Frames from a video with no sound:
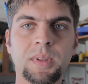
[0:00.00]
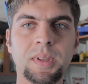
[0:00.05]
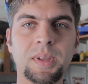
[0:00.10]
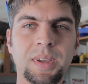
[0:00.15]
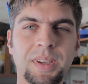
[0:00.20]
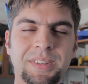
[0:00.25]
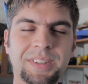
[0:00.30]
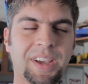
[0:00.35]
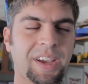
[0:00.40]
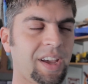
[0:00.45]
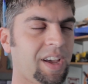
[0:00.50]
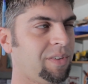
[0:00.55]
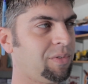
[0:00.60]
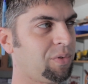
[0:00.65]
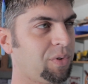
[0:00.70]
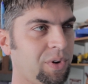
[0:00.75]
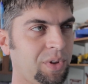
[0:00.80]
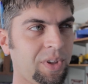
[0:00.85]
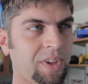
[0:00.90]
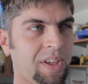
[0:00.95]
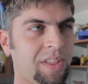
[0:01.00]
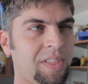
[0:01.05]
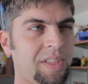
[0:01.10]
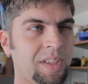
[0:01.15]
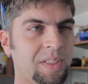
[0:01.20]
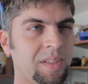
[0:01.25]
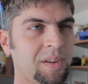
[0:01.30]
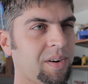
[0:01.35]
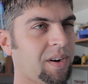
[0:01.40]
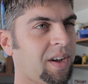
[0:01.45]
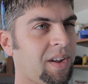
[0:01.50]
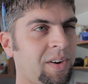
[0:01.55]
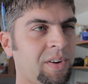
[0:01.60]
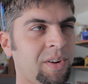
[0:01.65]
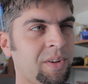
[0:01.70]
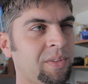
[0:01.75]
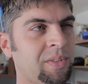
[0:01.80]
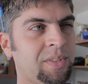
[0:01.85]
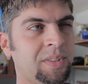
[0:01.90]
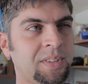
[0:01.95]
because I think I don't
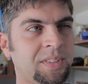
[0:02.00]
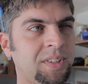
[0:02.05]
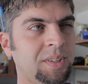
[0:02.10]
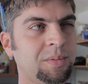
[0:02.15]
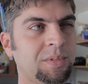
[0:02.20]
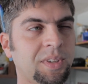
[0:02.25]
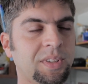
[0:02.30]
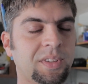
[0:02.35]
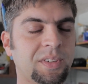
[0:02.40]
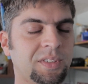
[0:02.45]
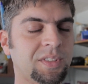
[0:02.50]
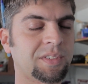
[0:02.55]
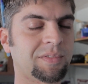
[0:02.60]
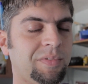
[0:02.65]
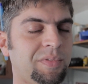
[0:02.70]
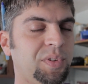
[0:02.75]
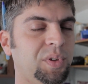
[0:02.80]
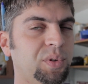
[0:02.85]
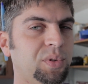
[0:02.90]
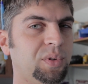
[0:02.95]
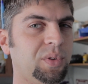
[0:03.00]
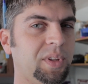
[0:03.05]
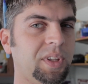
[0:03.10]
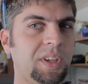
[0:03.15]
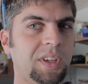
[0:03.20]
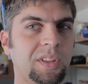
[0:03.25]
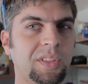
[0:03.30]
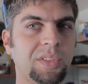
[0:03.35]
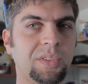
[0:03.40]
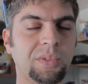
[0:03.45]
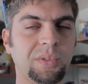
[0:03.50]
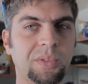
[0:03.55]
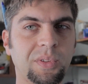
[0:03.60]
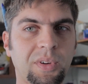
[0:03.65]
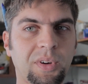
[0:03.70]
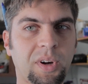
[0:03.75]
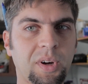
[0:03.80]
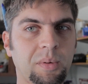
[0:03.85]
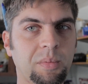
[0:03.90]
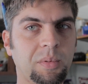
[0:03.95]
know, it seems like there's a fuel leaking through the
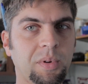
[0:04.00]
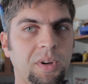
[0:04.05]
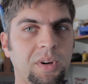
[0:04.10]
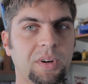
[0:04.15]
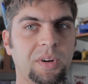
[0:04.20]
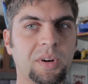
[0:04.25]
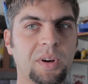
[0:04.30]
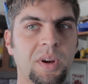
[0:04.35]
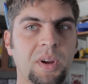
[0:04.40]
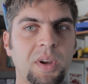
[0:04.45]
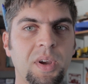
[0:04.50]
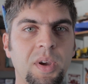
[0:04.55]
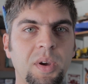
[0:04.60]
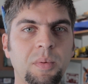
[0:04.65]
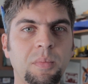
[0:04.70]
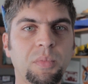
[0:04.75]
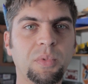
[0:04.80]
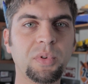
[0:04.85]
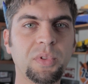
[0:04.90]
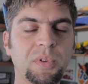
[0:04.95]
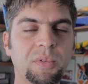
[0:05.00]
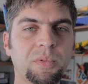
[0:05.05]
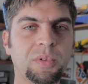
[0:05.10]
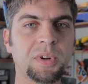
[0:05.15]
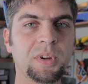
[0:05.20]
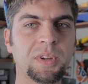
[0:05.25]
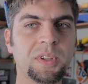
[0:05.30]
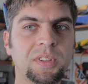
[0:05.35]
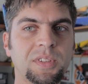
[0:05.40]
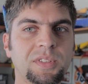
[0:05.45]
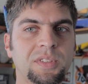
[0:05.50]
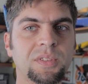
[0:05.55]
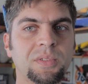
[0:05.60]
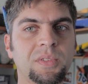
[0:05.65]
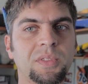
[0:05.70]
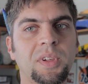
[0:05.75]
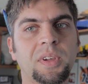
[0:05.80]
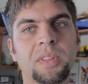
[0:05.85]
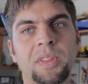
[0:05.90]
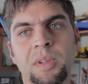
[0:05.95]
carburetor more than what it needs
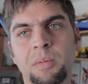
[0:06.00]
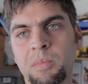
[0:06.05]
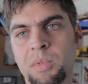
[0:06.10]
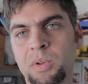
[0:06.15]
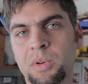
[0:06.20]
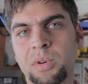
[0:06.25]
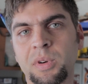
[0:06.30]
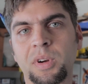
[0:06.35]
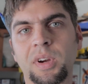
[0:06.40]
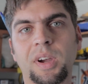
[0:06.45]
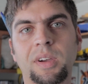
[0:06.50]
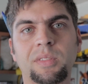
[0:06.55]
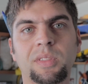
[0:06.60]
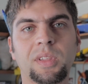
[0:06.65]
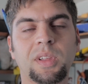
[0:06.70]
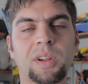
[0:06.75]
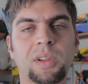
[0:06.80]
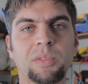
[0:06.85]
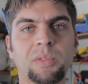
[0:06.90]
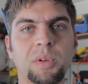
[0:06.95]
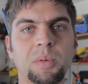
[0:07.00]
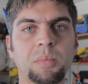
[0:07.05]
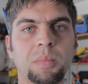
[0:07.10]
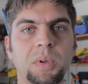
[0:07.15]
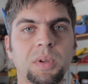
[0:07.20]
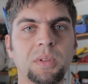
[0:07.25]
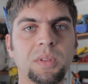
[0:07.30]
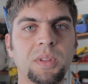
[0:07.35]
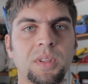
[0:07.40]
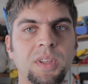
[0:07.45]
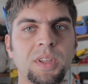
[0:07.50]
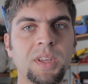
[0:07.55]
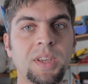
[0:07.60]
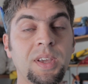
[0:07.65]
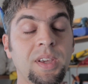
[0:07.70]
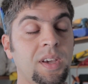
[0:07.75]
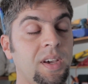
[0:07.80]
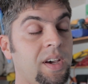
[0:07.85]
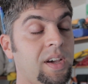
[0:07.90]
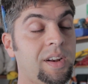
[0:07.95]
to on that motorcraft that I rebuilt.
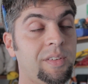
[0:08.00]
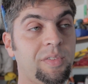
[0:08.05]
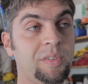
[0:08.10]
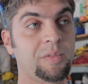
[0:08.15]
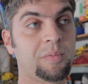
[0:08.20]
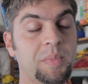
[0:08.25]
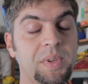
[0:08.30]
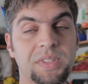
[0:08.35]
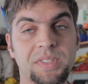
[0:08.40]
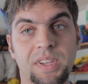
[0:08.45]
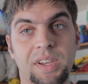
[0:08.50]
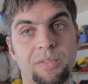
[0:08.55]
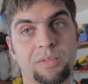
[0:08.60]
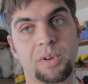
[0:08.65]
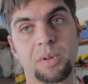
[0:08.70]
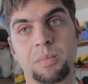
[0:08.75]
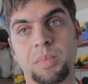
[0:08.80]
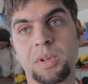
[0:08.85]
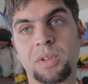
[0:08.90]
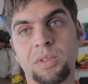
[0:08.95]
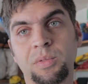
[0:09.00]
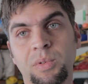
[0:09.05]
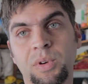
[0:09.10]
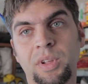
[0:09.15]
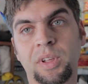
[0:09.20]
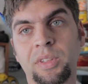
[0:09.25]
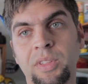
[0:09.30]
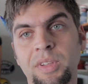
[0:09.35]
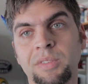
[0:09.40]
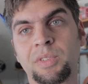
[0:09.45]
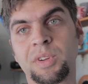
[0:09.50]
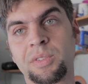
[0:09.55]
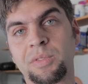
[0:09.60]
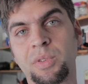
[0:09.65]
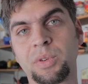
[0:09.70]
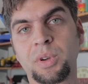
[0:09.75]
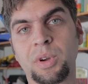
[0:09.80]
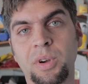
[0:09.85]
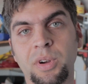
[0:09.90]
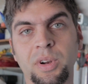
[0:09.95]
And if you've missed that rebuild, well, I'll leave an
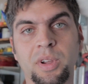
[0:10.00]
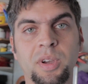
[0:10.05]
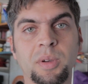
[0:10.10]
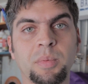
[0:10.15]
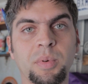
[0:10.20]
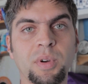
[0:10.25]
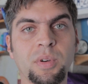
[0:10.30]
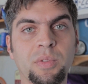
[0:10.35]
info card up